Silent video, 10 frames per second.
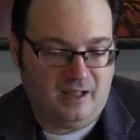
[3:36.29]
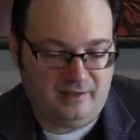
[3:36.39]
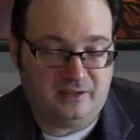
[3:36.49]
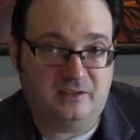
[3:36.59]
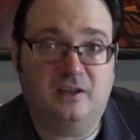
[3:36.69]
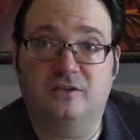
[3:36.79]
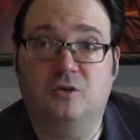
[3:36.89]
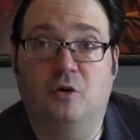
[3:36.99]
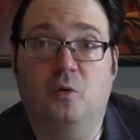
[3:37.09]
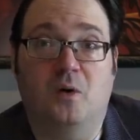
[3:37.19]
This is the
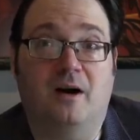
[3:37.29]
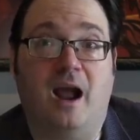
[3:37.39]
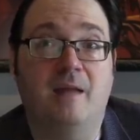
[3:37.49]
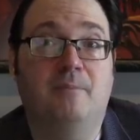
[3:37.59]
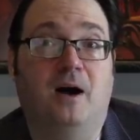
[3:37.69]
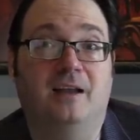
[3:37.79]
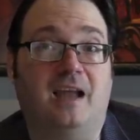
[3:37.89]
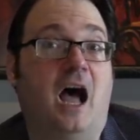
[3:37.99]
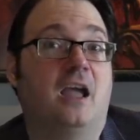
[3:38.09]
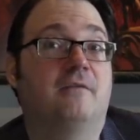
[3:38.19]
store where I
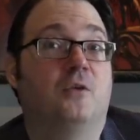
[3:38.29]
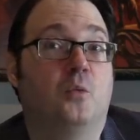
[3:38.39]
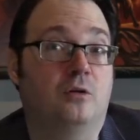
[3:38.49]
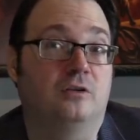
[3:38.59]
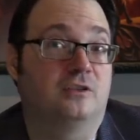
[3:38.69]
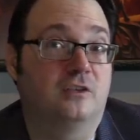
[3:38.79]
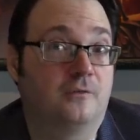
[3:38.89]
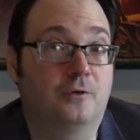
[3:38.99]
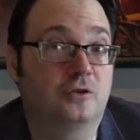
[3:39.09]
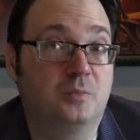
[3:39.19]
bought Eye of the World, the
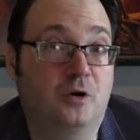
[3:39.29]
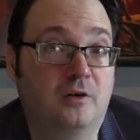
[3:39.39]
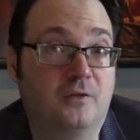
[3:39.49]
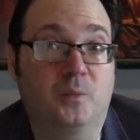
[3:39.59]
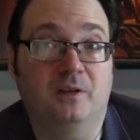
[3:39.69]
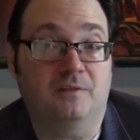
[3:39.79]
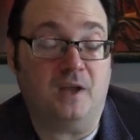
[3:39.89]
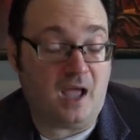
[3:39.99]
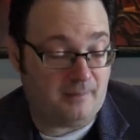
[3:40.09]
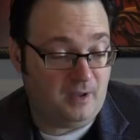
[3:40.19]
first book of the Wheel of
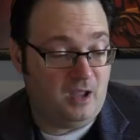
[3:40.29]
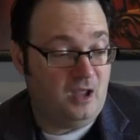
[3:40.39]
Time,